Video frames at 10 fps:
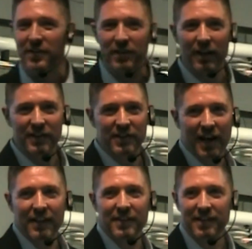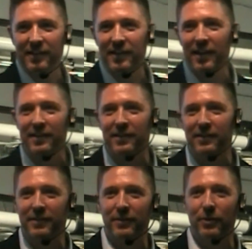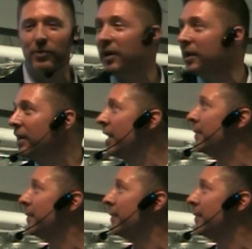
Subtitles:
saw the sign that says geeks who drink. Yeah.